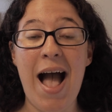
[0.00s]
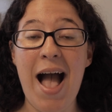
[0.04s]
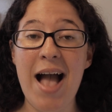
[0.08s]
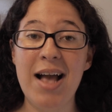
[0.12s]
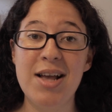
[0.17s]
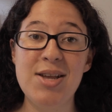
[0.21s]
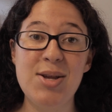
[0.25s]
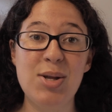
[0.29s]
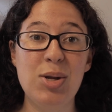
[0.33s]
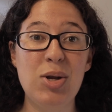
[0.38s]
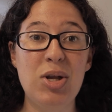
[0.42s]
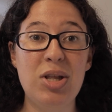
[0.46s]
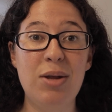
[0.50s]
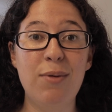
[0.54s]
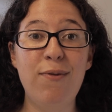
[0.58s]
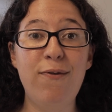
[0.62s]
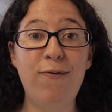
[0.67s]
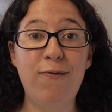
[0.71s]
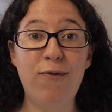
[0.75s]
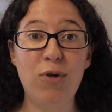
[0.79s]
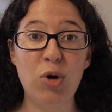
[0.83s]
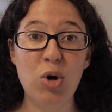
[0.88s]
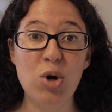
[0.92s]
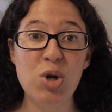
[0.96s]
actually the
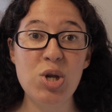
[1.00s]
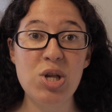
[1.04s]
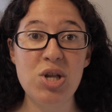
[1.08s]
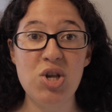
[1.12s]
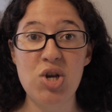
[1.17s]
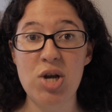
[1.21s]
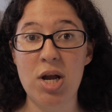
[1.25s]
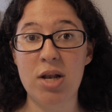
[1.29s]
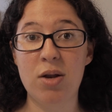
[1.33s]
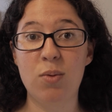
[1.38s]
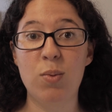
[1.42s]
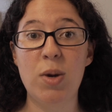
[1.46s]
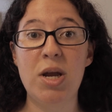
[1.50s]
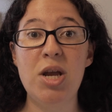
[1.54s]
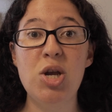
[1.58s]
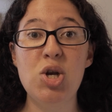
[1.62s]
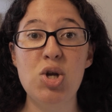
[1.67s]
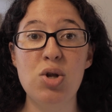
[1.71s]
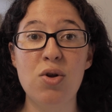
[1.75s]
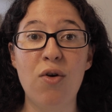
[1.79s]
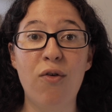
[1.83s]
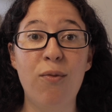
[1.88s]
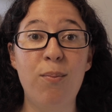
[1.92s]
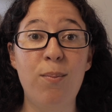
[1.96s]
first
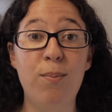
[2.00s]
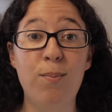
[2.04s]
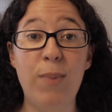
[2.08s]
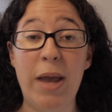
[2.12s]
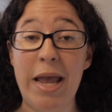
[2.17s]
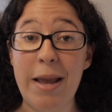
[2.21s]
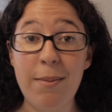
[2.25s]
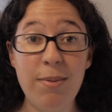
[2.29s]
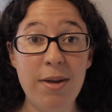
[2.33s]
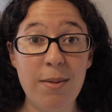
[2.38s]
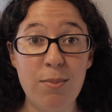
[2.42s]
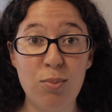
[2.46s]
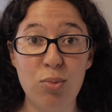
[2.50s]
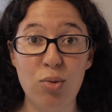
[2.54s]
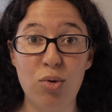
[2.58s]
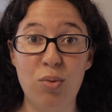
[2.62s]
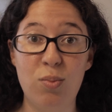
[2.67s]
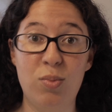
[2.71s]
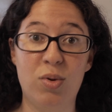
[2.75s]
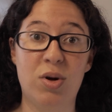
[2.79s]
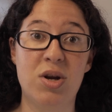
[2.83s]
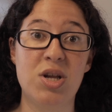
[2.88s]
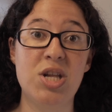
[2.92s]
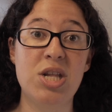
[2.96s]
generation of baby
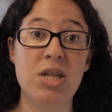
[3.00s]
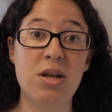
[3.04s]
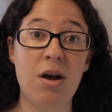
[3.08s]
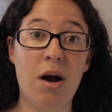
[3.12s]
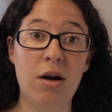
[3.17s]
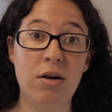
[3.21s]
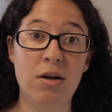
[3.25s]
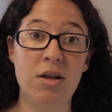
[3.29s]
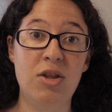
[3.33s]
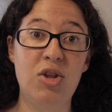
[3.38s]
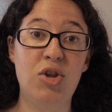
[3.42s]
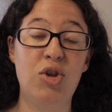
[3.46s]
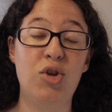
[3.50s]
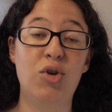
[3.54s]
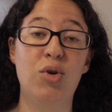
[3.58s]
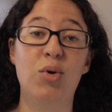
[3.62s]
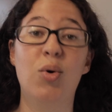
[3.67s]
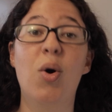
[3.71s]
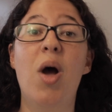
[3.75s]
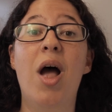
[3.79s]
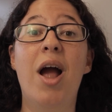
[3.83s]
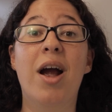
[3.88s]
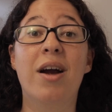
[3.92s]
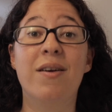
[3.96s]
boomers started
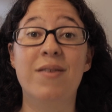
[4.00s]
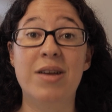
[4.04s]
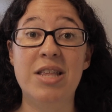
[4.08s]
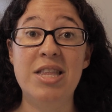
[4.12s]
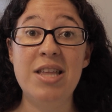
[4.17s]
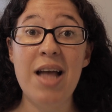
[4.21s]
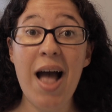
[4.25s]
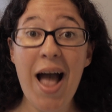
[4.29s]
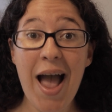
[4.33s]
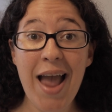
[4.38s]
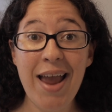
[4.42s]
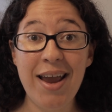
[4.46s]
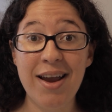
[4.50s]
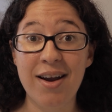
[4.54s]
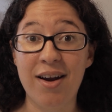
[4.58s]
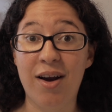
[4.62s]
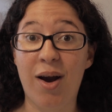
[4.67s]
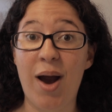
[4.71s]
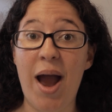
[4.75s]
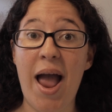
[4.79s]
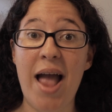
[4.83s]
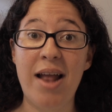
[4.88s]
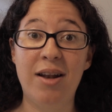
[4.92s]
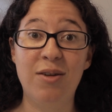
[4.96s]
to
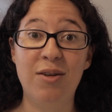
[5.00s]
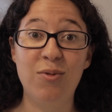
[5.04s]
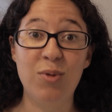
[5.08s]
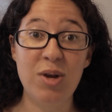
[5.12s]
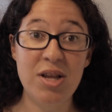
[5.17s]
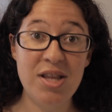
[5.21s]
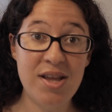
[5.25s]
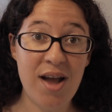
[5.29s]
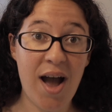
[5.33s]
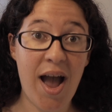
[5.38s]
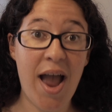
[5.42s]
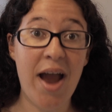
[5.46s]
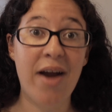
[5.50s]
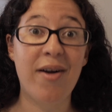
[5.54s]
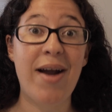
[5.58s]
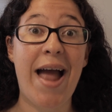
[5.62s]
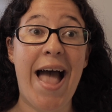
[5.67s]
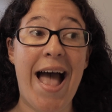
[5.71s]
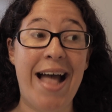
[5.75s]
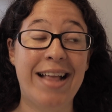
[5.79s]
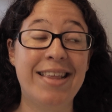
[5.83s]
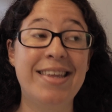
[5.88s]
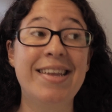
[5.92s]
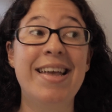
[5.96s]
retire and retire
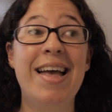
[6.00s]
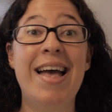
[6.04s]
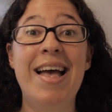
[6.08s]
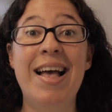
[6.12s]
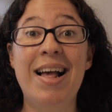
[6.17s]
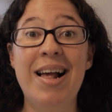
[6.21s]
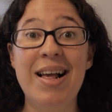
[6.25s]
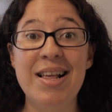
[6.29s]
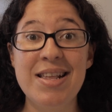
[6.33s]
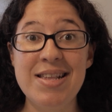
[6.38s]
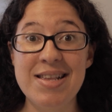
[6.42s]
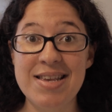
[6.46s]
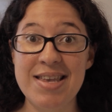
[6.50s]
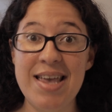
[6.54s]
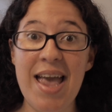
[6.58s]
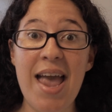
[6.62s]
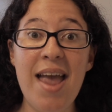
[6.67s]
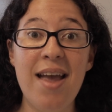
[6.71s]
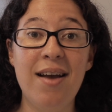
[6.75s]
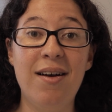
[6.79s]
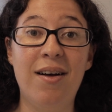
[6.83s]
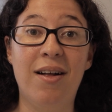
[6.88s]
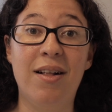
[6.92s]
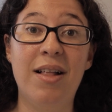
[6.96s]
at
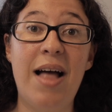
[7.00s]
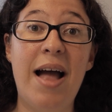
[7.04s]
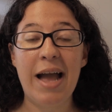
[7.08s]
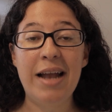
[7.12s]
scale.